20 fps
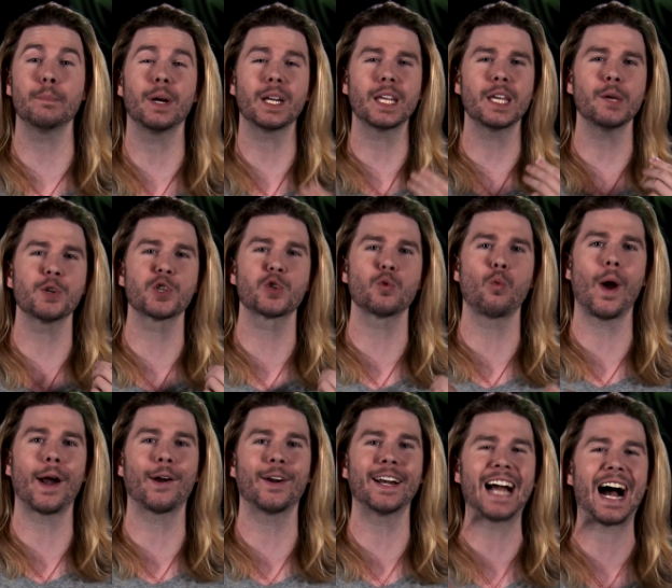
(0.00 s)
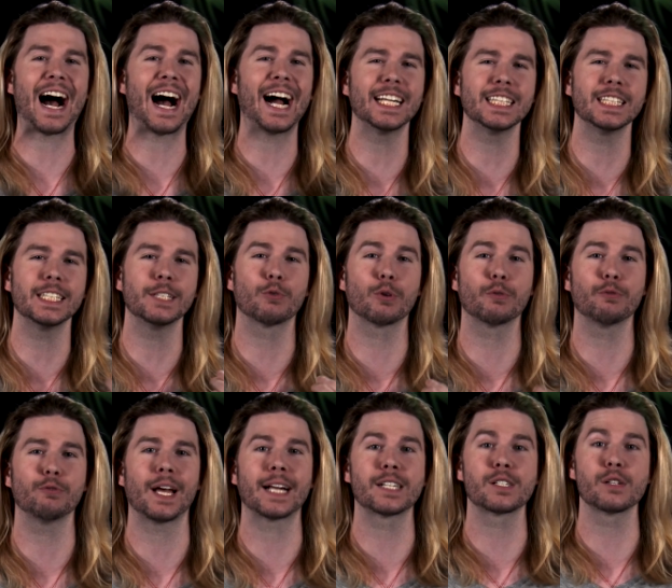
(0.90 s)
but he was wearing highly
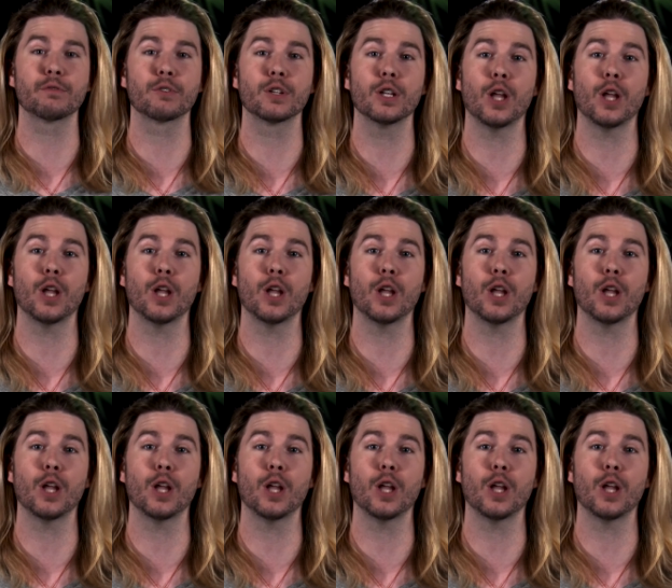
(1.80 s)
reflective